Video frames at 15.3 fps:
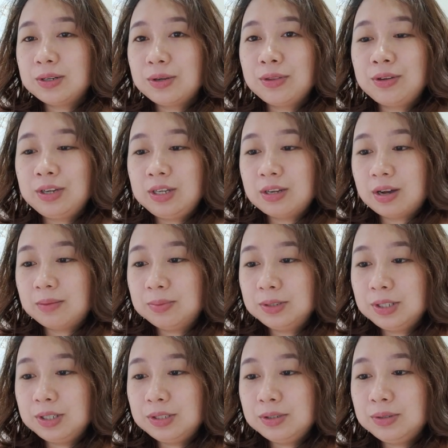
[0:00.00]

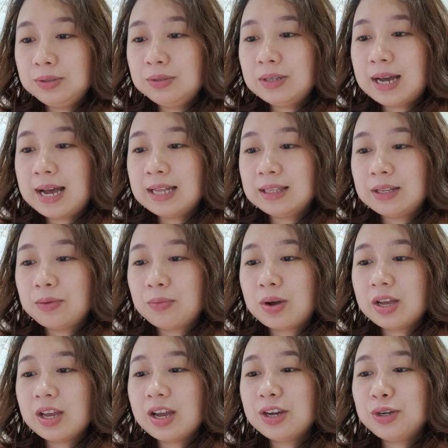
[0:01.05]
03W. Ate,
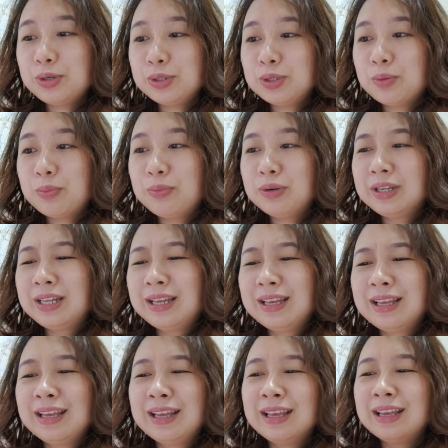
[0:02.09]
why are you so
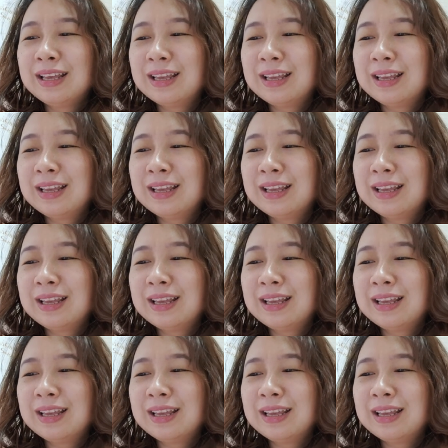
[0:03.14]
pretty?